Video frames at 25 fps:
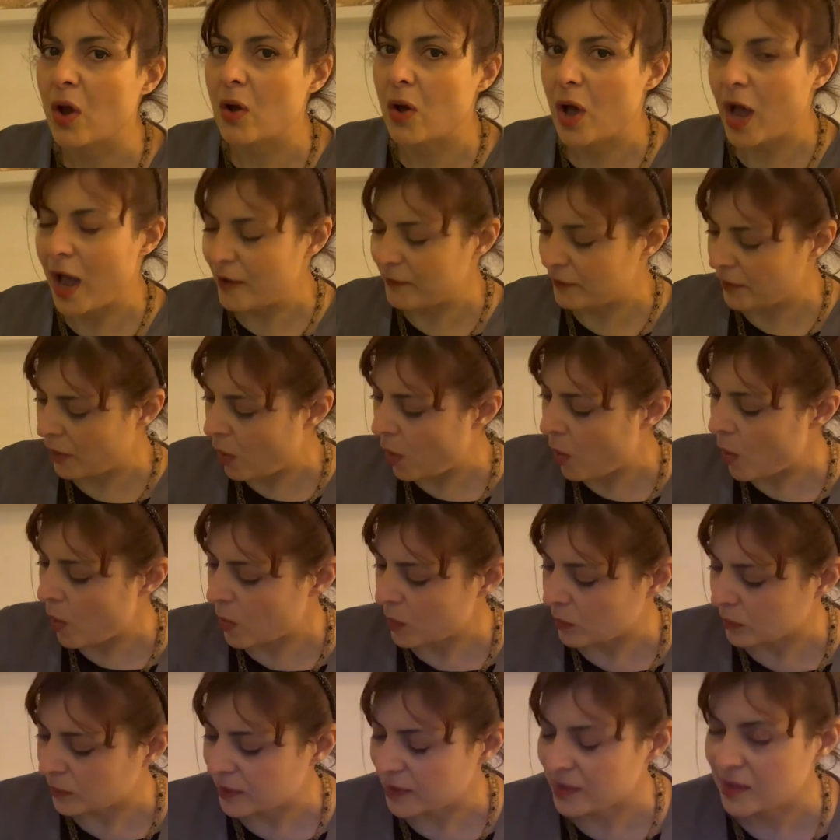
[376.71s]
have
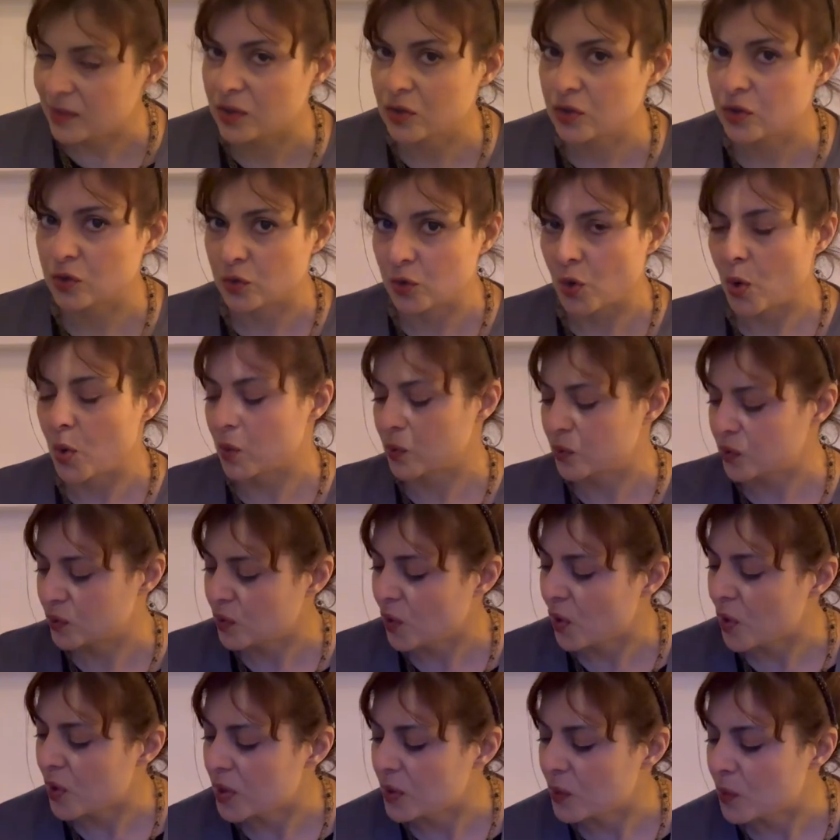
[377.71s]
all the strokes
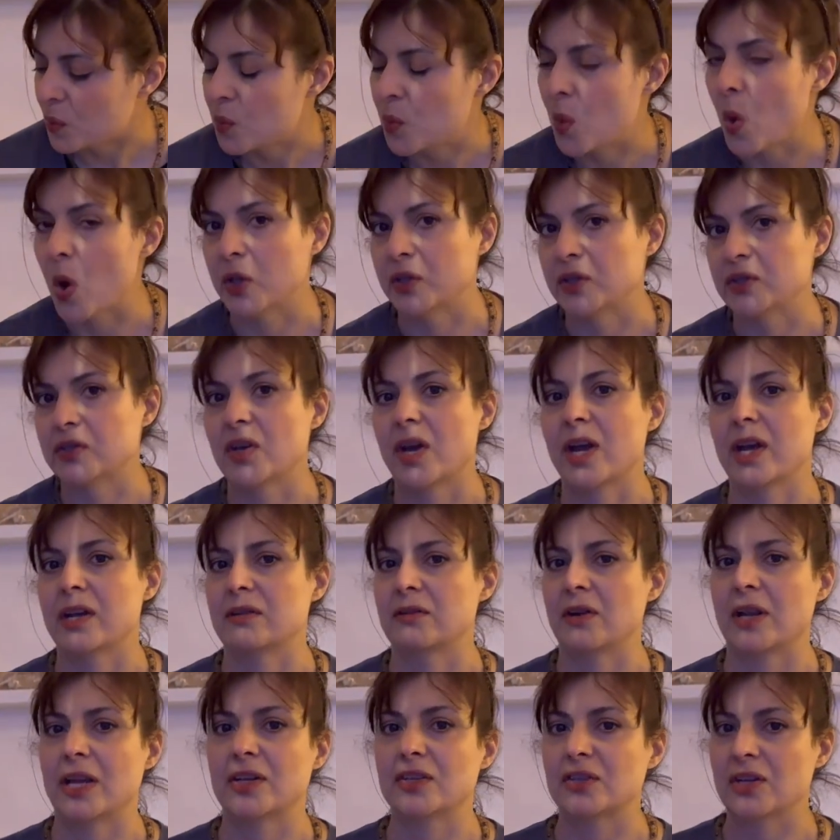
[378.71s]
going in one
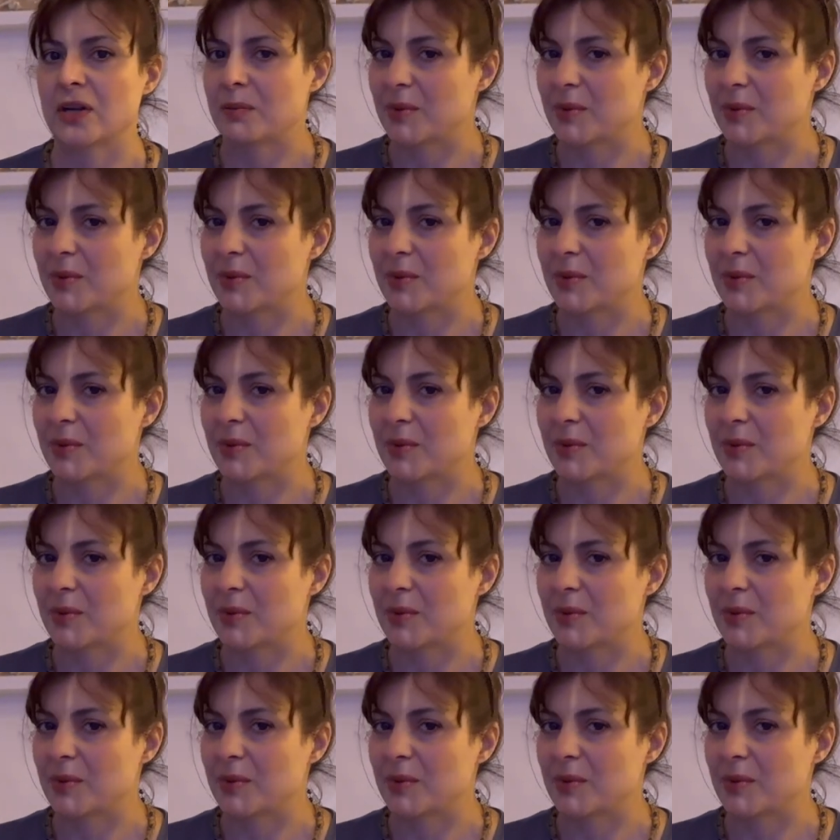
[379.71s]
direction,